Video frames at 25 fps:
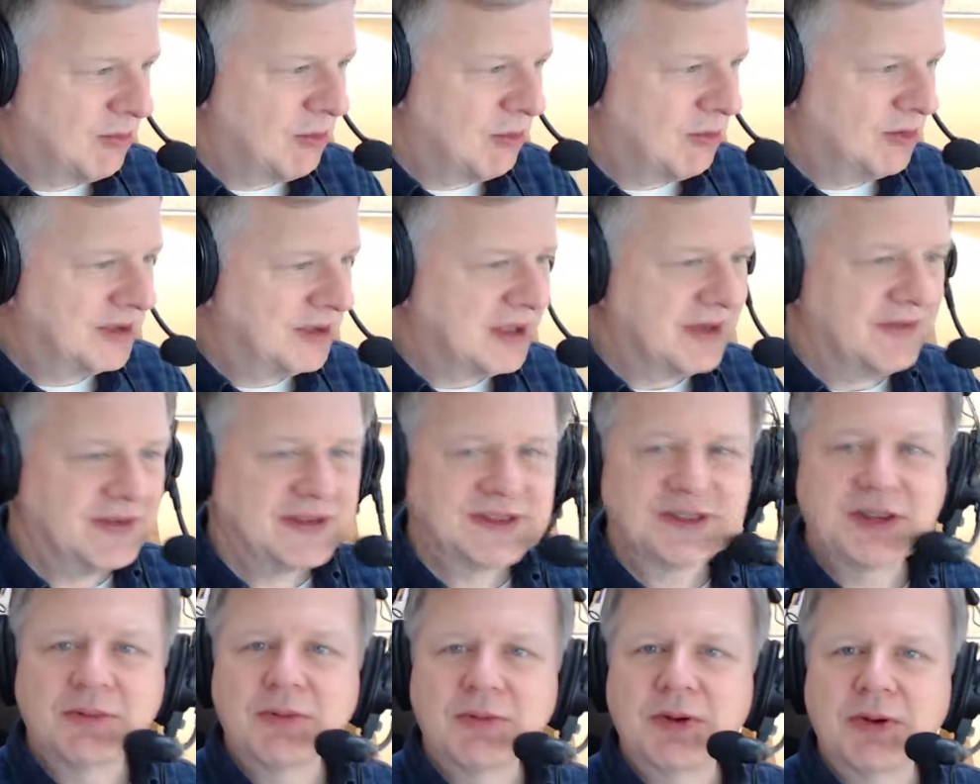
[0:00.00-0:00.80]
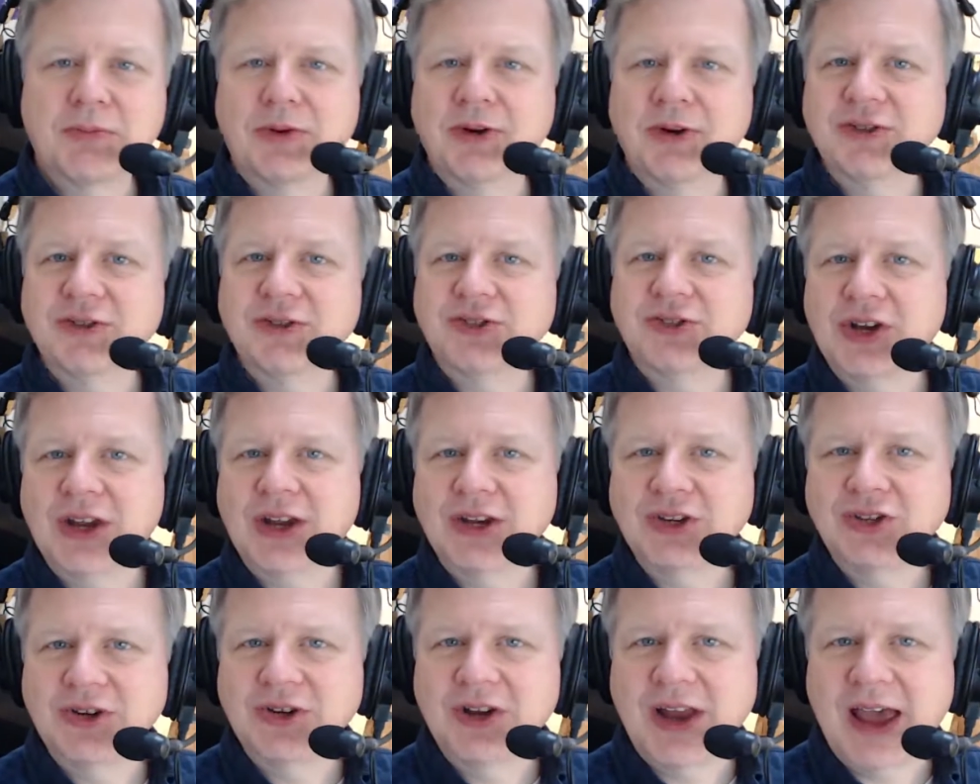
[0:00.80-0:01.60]
we'll give it some
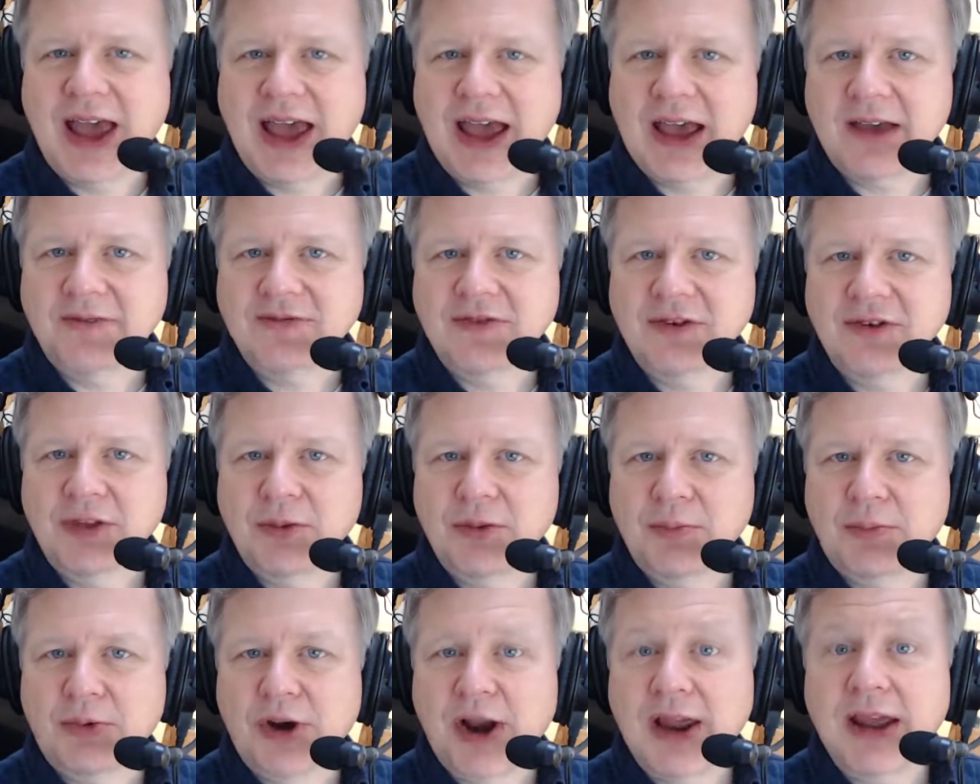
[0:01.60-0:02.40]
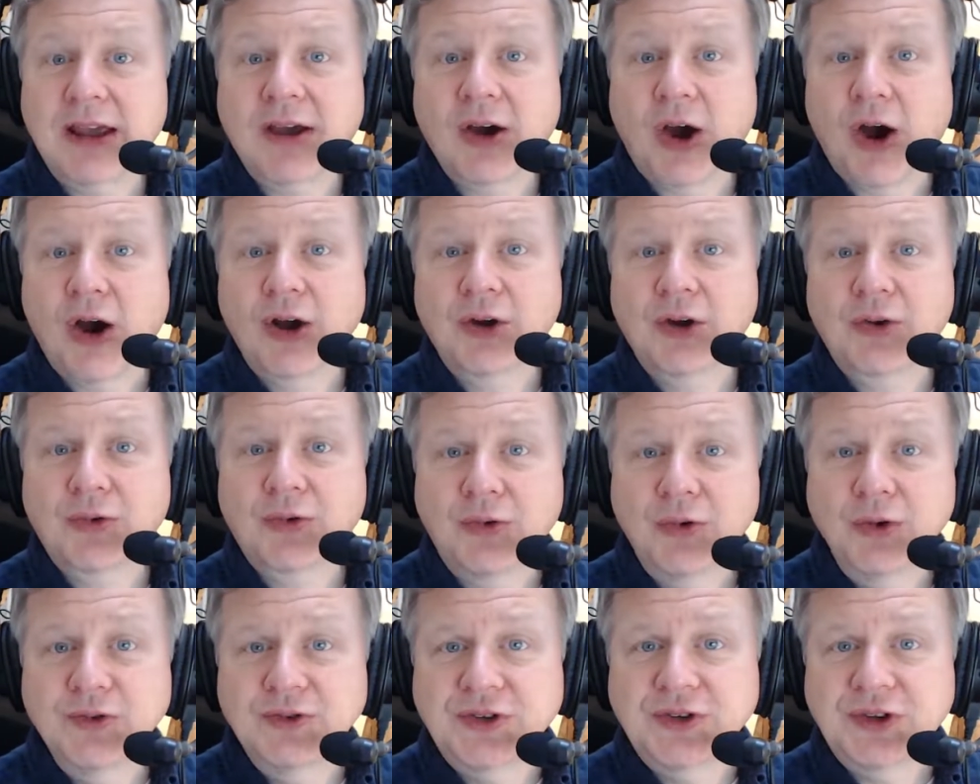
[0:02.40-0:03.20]
appreciation after the break on
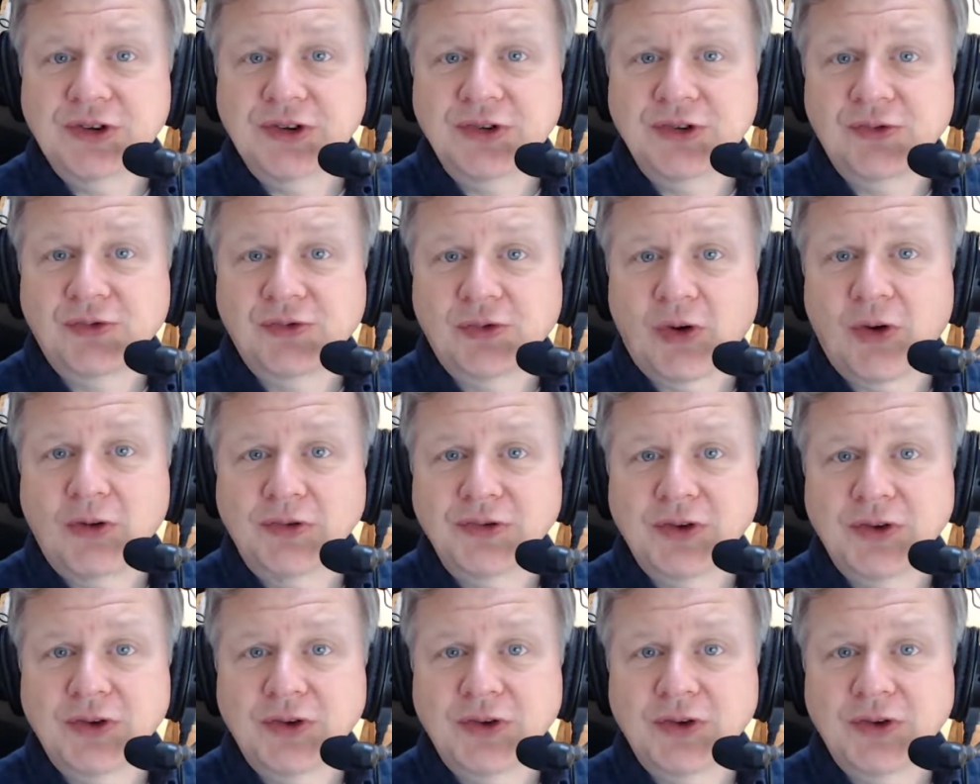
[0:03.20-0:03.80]
Cruise Control.